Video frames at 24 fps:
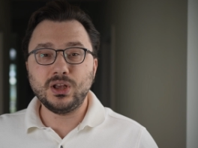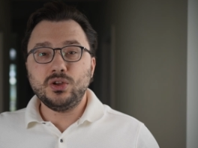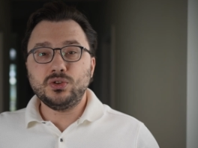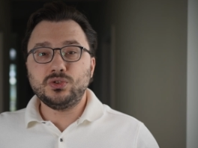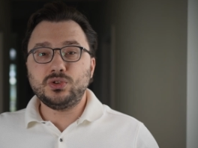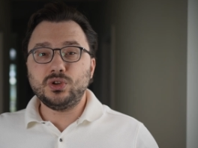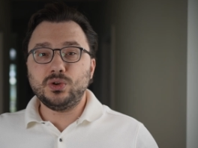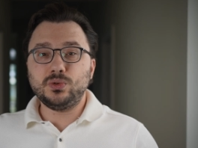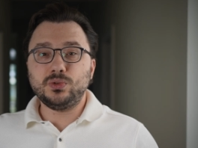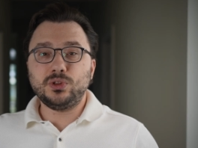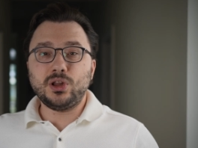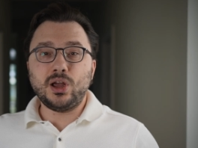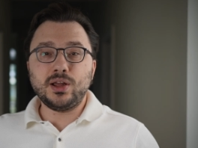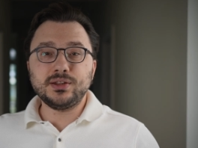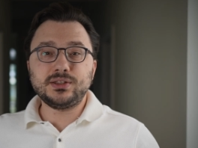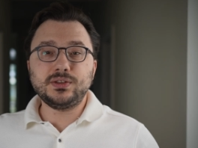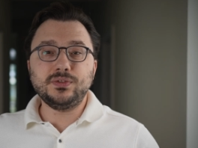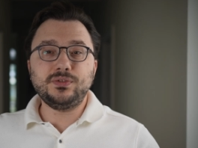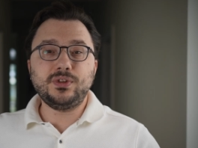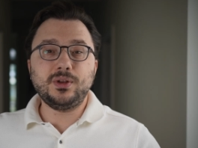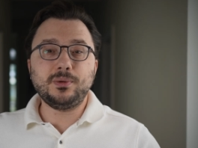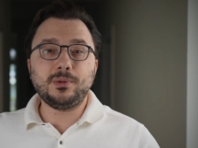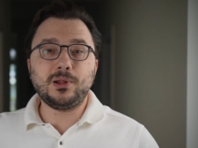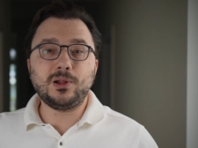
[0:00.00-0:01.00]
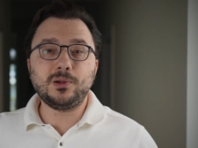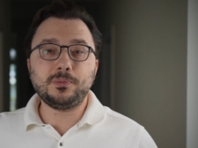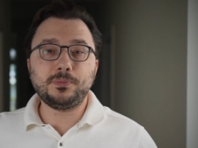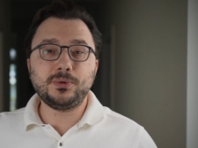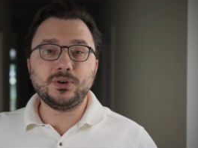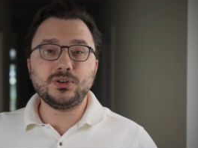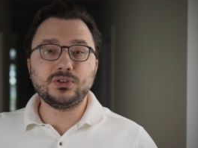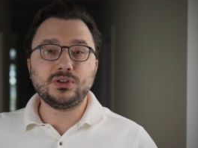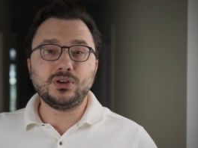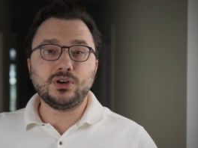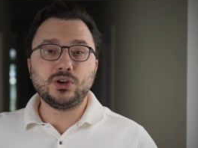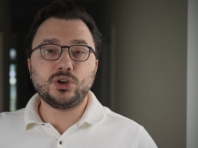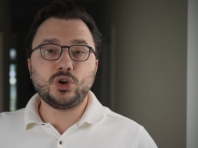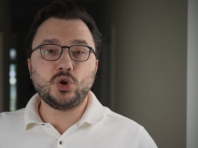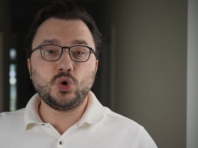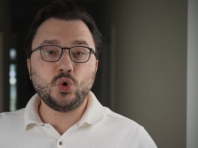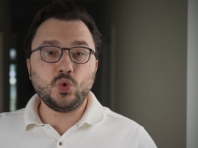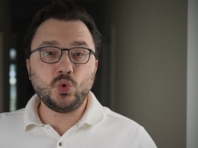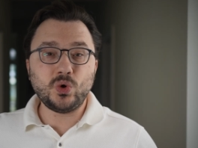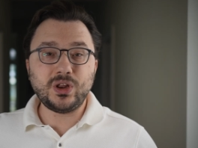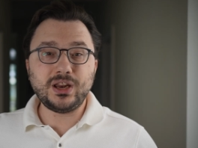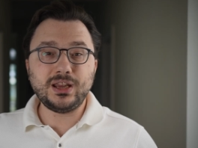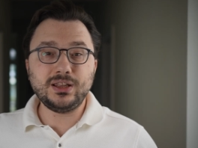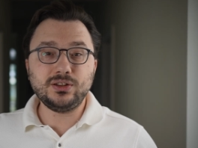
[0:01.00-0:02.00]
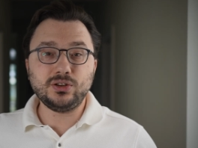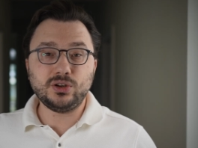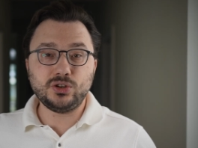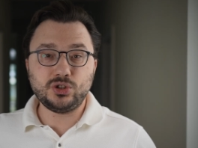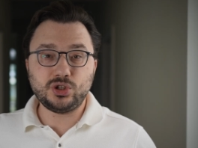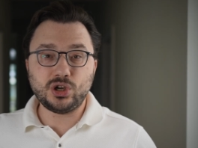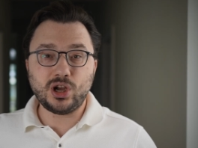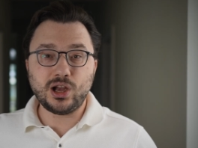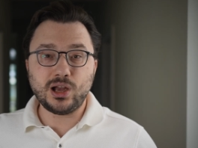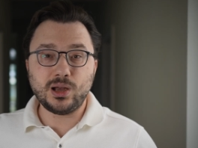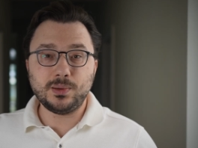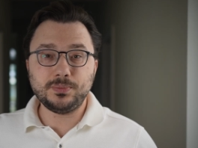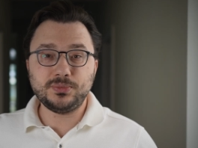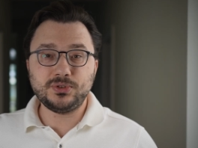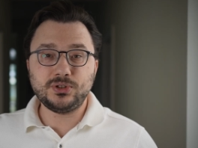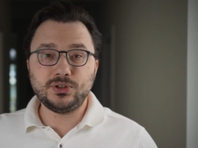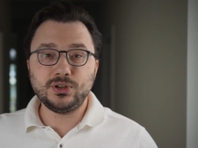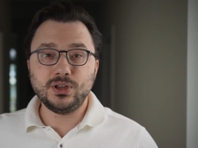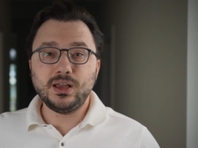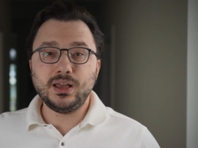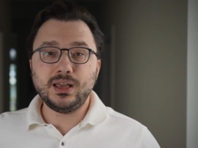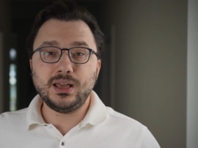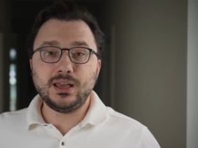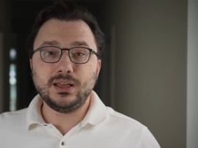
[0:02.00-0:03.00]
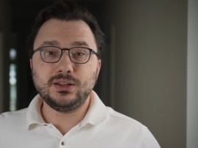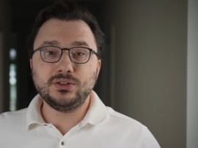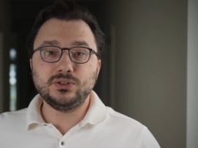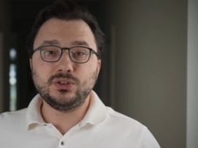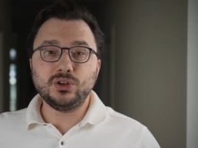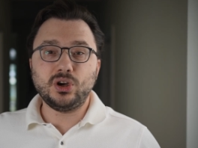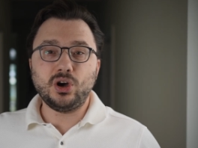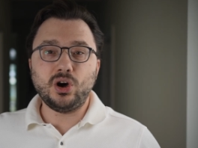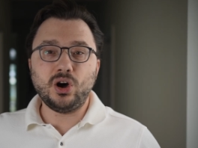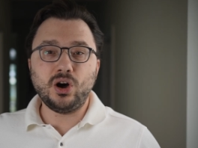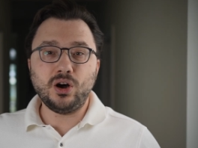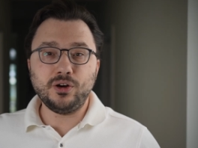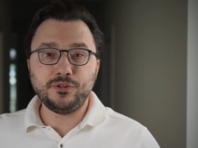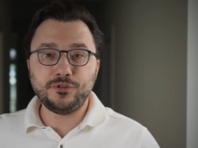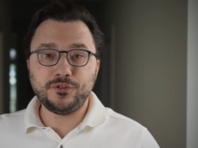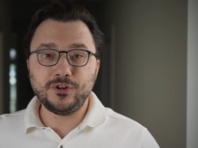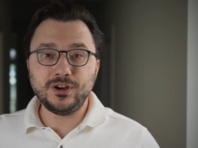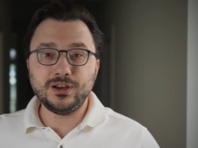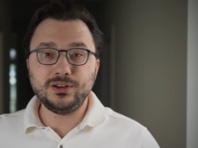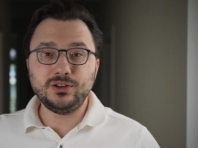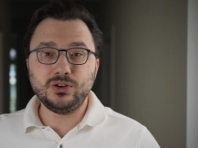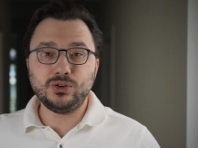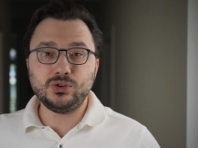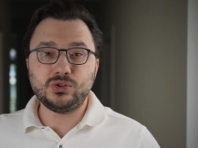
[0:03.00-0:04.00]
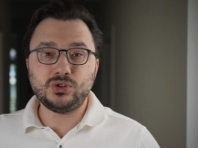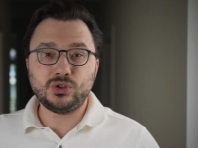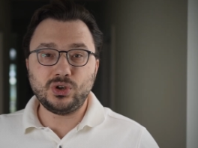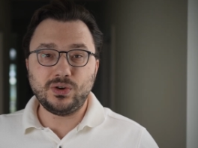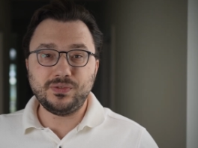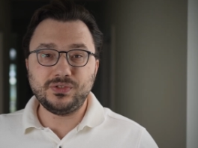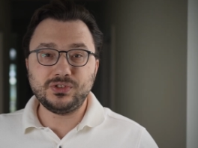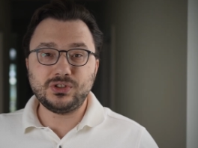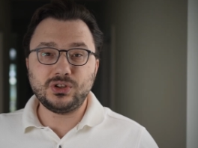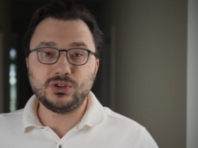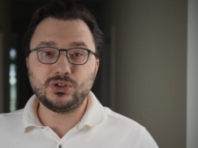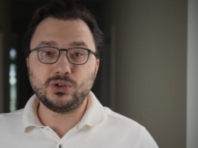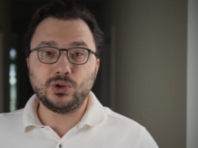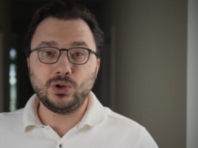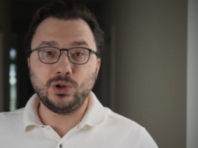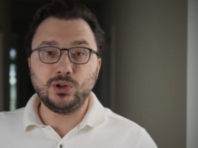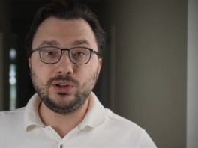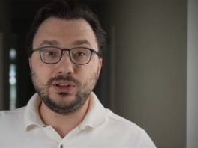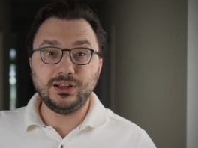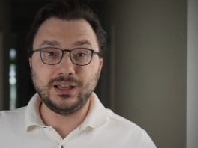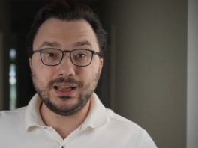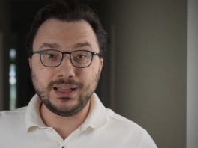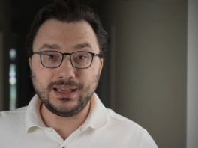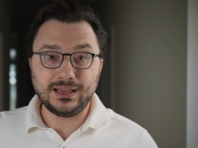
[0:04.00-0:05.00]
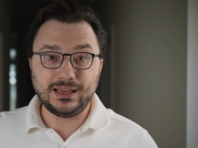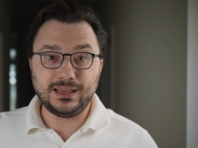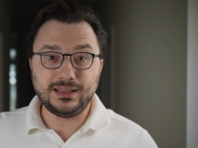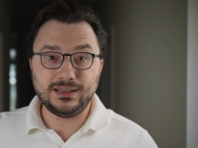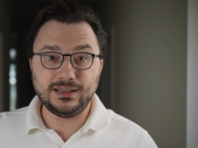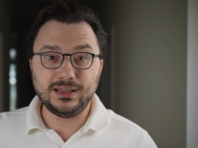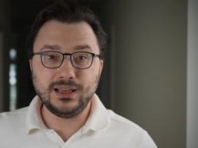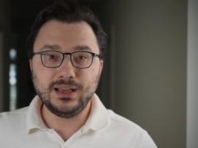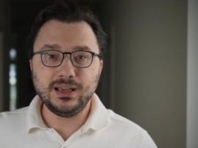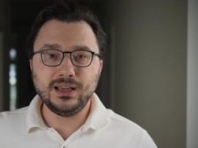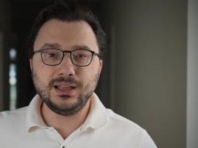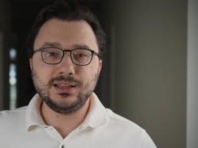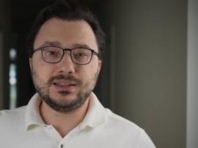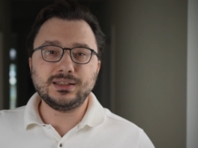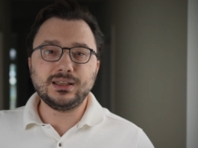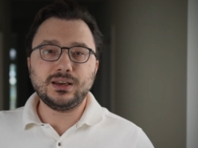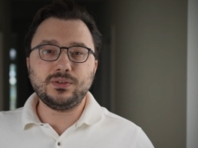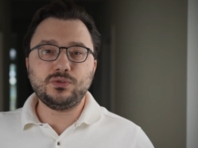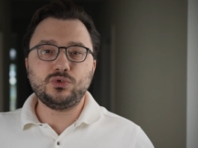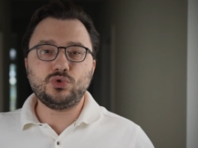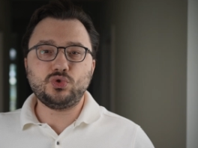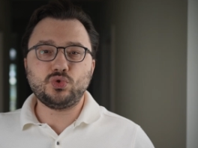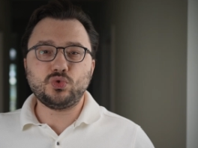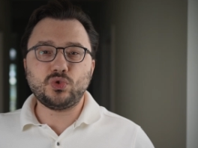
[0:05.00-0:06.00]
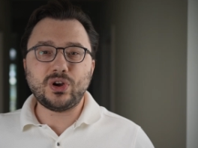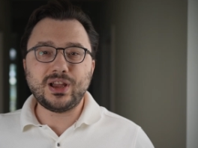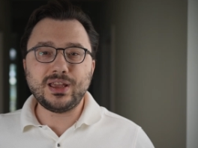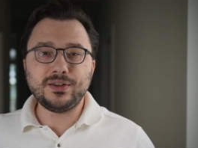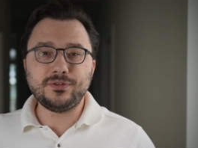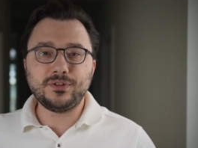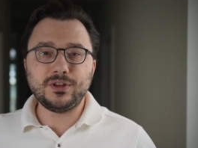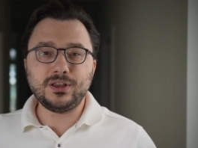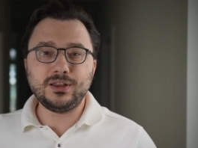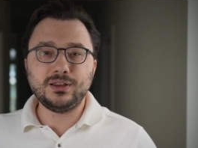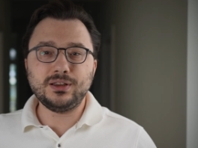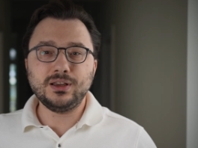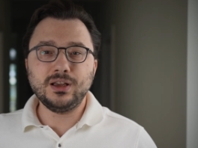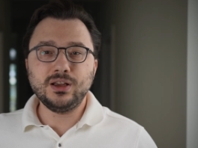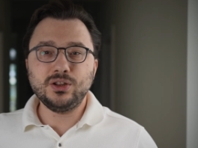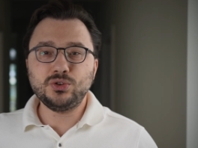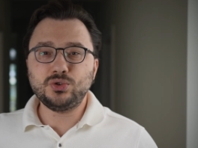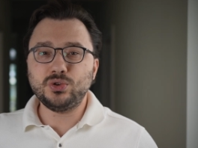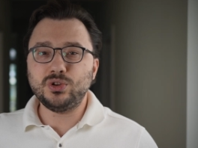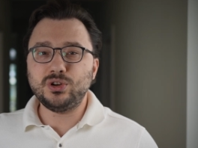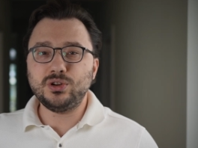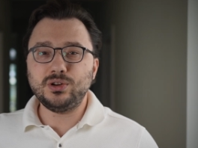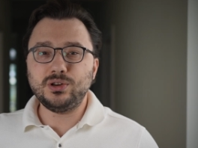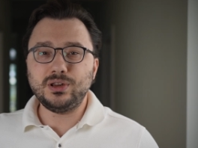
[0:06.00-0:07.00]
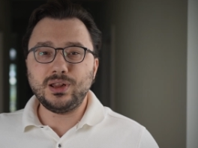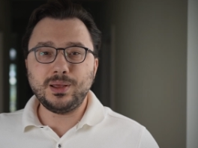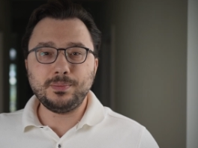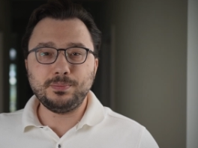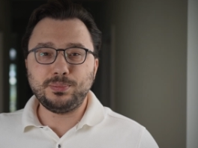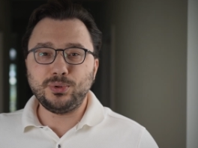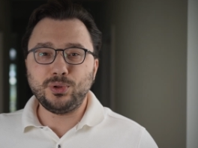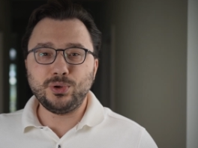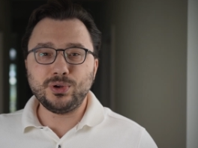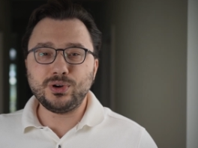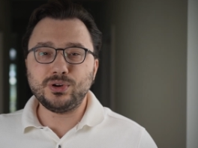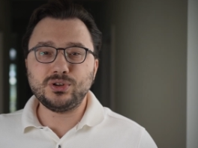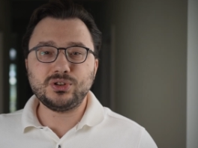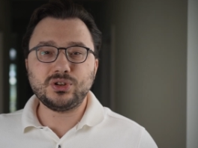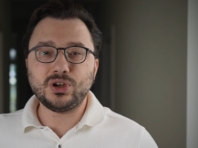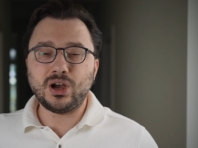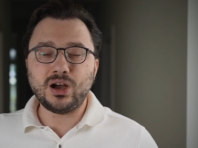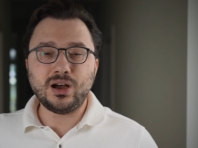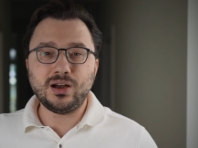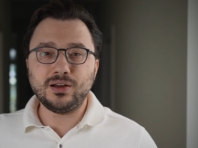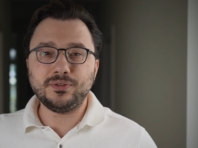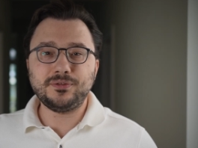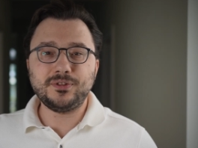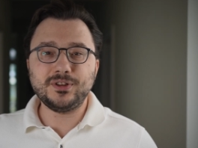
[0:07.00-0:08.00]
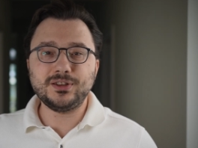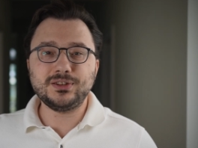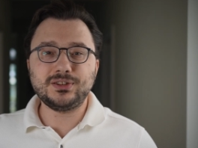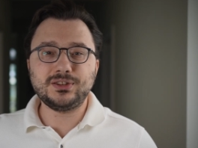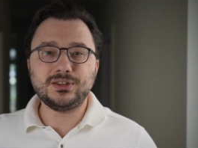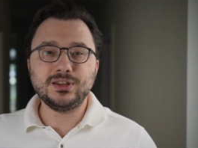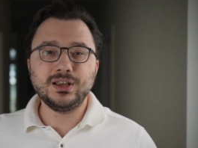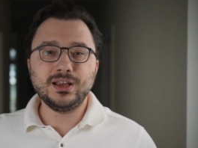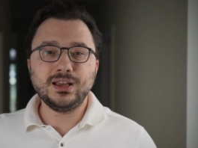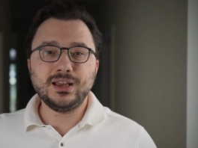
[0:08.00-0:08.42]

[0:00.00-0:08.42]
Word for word: So lots of developers are quitting their jobs and offering their services online instead of driving to an employer's office